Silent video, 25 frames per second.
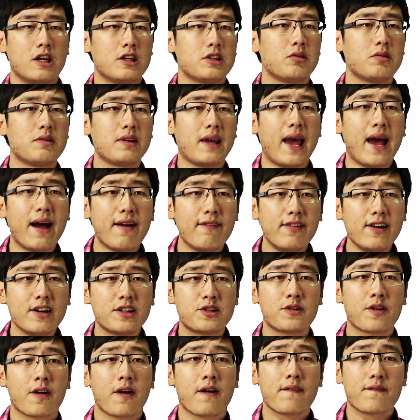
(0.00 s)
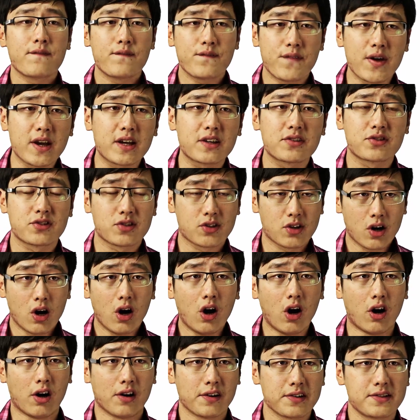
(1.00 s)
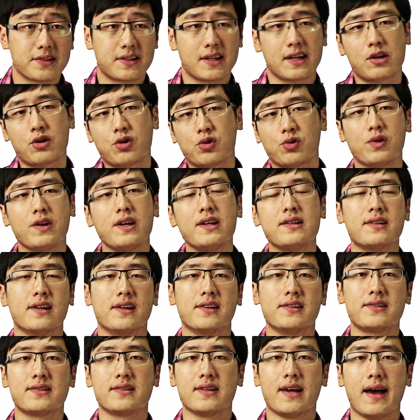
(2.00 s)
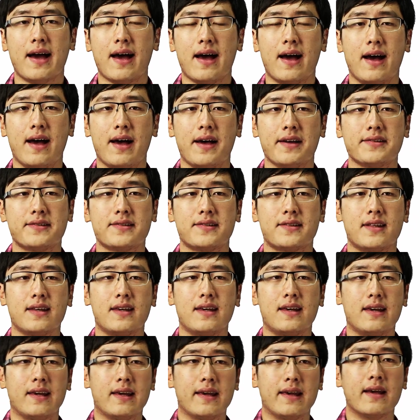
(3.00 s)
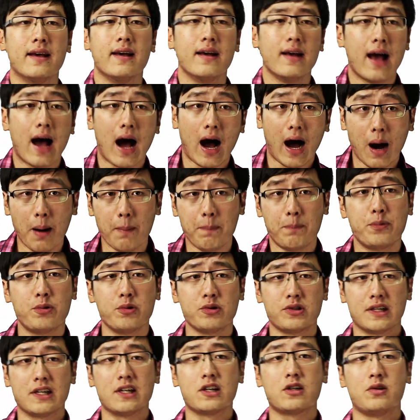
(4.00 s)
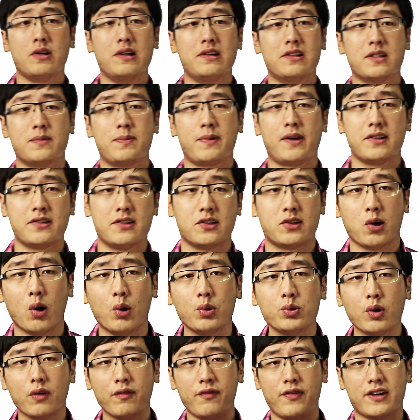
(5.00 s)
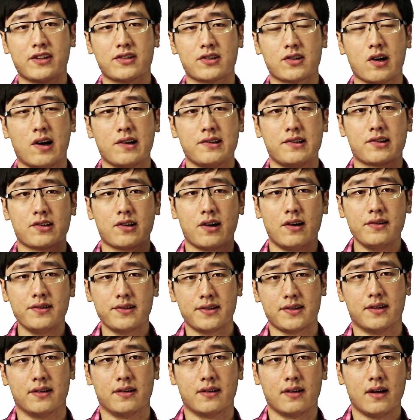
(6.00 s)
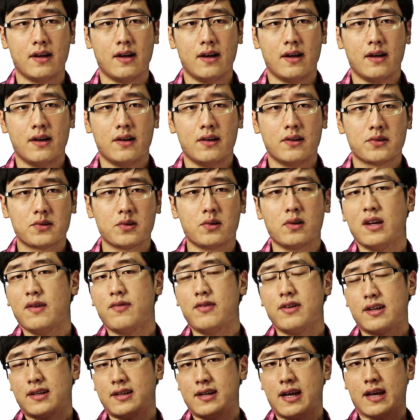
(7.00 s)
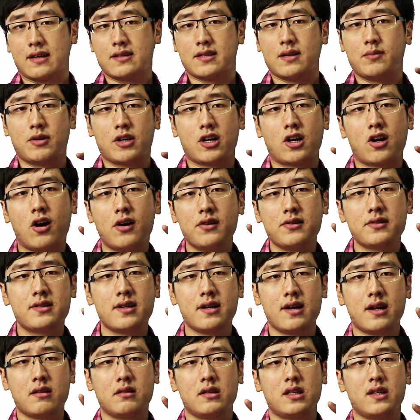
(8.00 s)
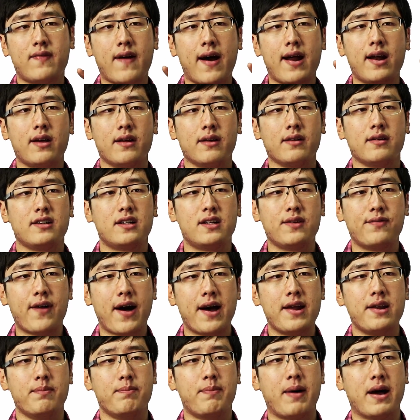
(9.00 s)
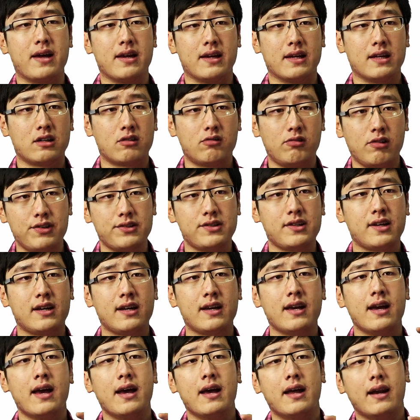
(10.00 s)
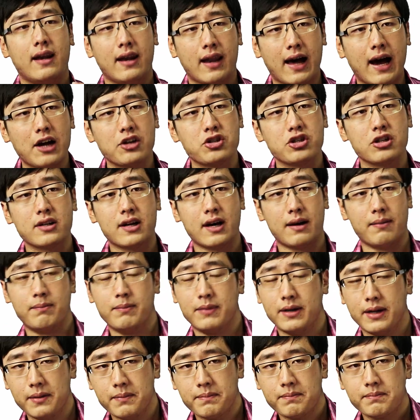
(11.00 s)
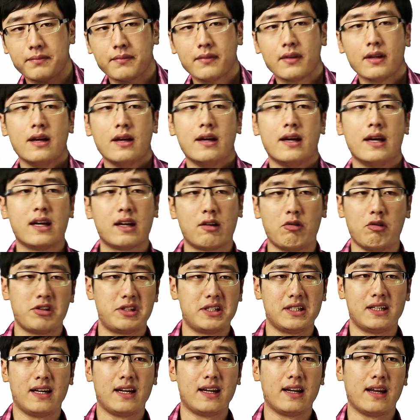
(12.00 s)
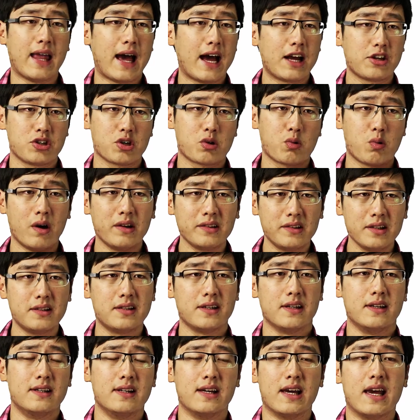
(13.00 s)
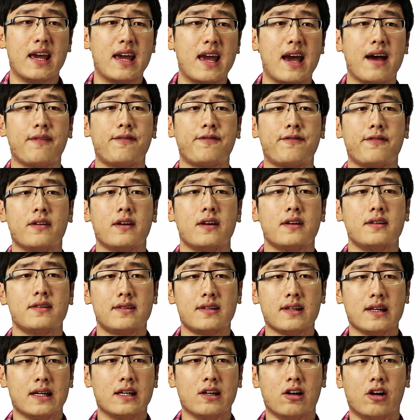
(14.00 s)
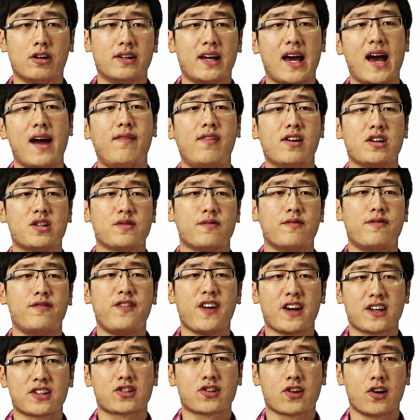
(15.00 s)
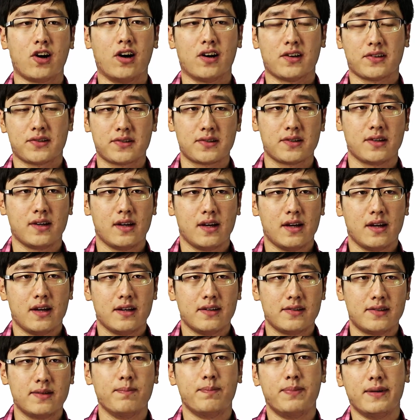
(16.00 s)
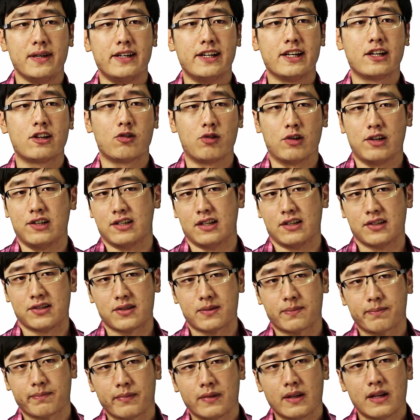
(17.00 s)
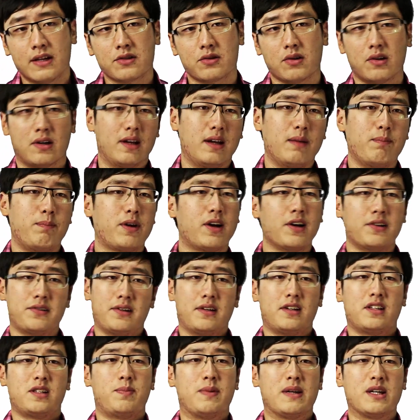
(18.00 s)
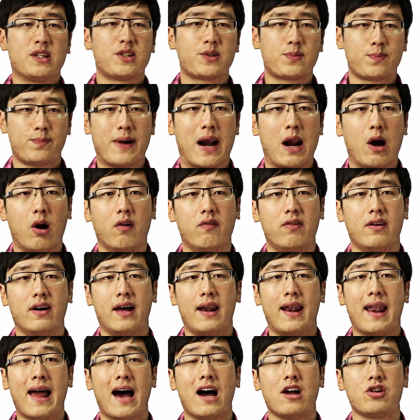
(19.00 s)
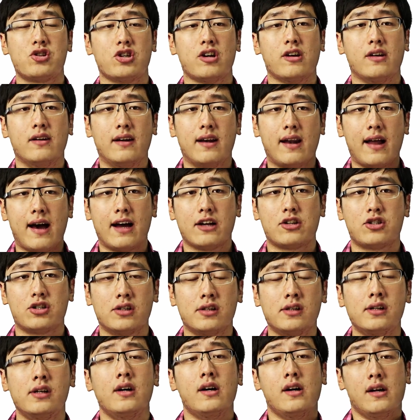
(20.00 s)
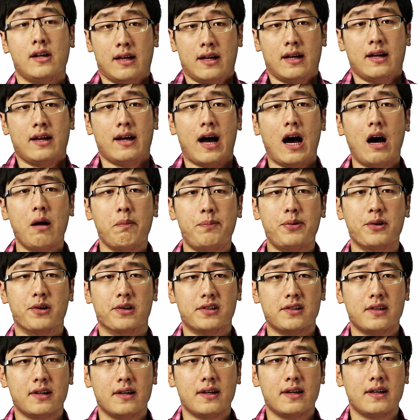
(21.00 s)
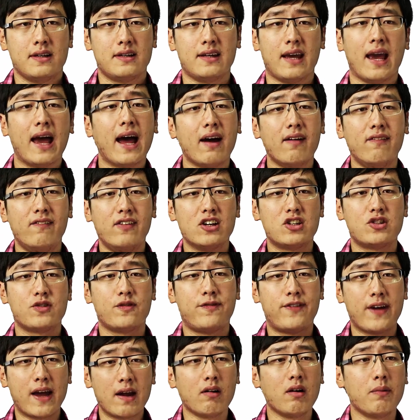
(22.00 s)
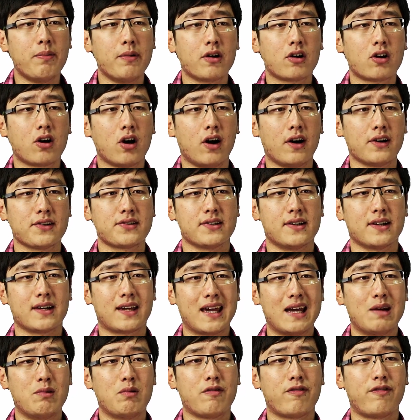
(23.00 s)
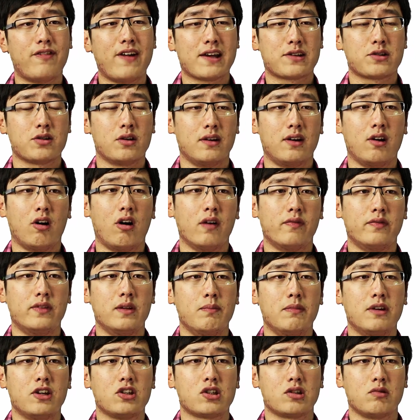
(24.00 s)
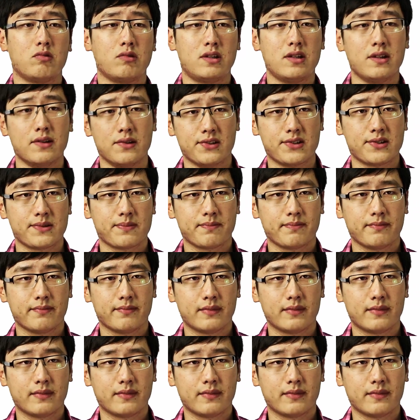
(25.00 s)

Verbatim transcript: So the average fixed cost decreases as the output increases because the total fixed cost is constant. So if you take something constant and divide it, divide it by increasingly larger number, increasingly larger quantity, the AFC or the average fixed cost simply decreases. So because it is being spread over a larger and larger output, the average variable cost again reflects your law of diminishing returns.